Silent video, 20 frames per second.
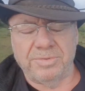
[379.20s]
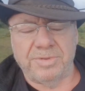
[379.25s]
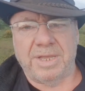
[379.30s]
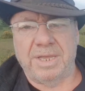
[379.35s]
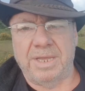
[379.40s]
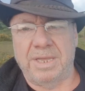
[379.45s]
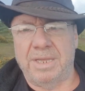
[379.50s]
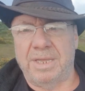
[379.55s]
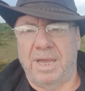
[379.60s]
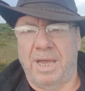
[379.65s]

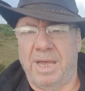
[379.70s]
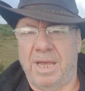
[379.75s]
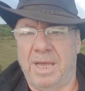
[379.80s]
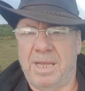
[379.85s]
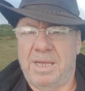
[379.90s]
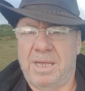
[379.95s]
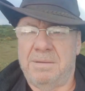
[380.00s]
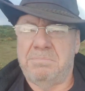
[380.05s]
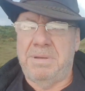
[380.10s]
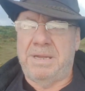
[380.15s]
the
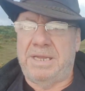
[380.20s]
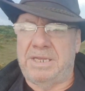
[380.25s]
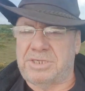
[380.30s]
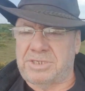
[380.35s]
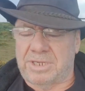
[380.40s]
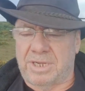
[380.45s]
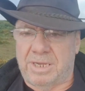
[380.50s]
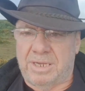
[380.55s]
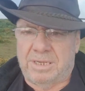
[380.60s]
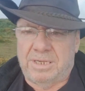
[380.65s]

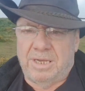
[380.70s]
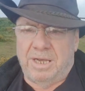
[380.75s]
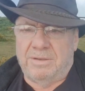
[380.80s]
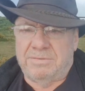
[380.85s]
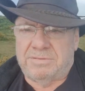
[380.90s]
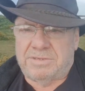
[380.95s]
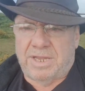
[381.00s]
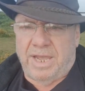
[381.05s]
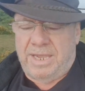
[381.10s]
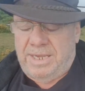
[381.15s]
Minister
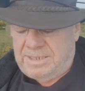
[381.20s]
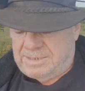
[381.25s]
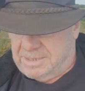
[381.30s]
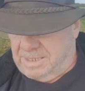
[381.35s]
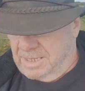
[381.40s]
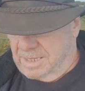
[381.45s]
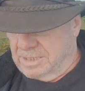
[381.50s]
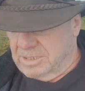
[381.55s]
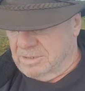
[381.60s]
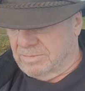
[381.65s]
of State,
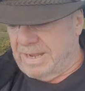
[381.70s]
the